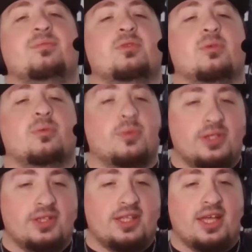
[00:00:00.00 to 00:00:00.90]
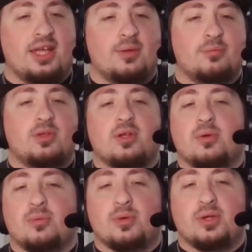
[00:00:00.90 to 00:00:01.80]
win the game
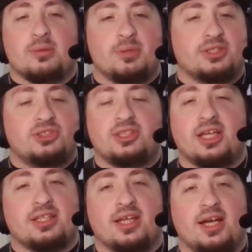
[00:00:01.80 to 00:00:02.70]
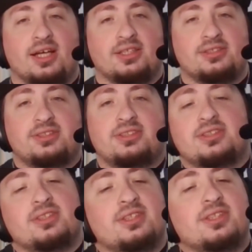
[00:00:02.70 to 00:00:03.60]
with a bunch of dead guys.
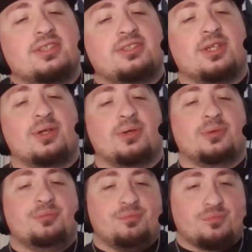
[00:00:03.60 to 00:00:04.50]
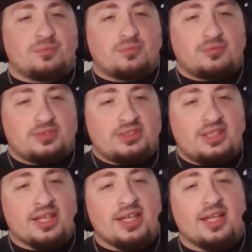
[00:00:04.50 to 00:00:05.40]
So,
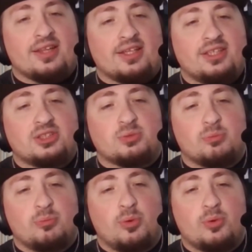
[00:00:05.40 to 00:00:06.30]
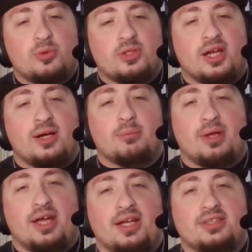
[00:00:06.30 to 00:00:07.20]
yeah, that is Mortal
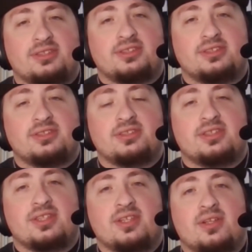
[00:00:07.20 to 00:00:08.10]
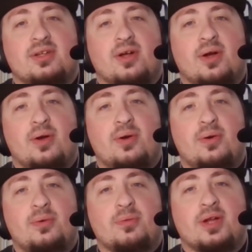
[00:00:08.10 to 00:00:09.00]
Kombat.
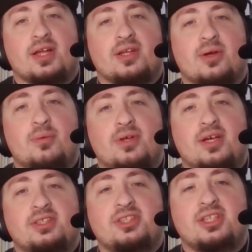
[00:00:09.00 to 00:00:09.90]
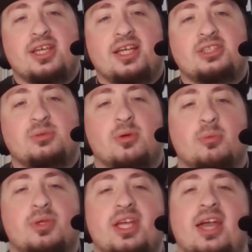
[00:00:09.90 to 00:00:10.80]
Alright, going on to the next one,
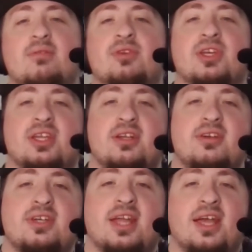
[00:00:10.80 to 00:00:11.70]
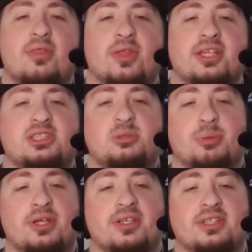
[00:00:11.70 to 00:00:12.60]
we have Near Death
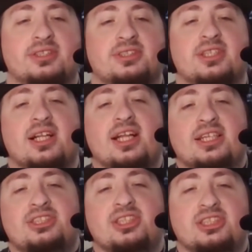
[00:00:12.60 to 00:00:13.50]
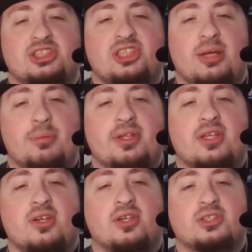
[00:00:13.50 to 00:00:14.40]
Experience. It's an enchantment that
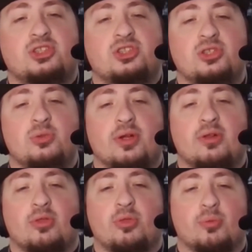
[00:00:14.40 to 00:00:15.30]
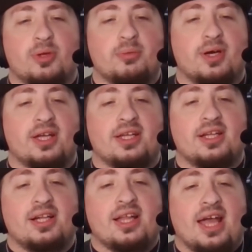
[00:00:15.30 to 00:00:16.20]
costs 2 and 3 white.
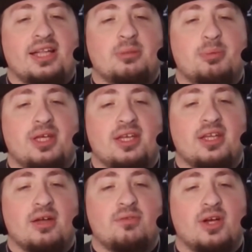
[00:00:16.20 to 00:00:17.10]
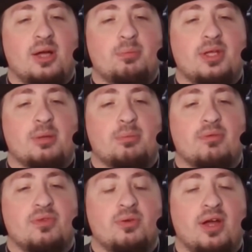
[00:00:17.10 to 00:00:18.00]
At the beginning of your upkeep, if
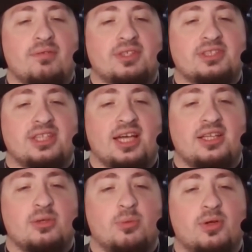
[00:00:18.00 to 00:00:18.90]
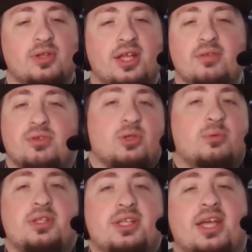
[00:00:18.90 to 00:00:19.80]
you have exactly 1 life, you win
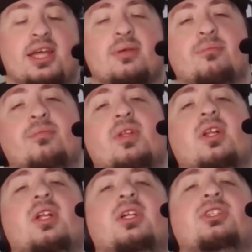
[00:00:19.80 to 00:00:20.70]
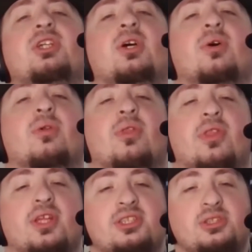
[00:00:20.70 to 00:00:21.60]
the game. So
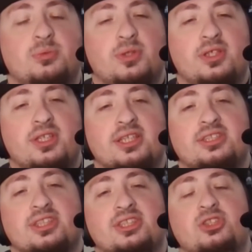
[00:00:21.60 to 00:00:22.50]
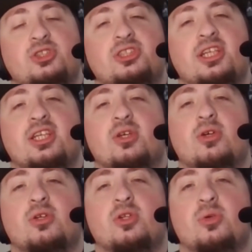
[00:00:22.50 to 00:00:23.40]
this one is interesting. You
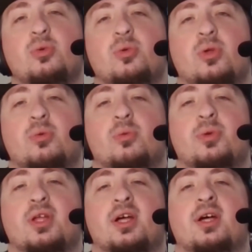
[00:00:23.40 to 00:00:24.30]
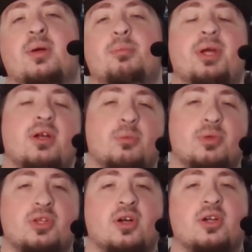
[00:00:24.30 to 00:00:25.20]
could do pair it with a
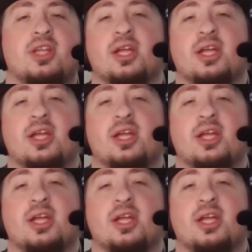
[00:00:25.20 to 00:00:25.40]
card like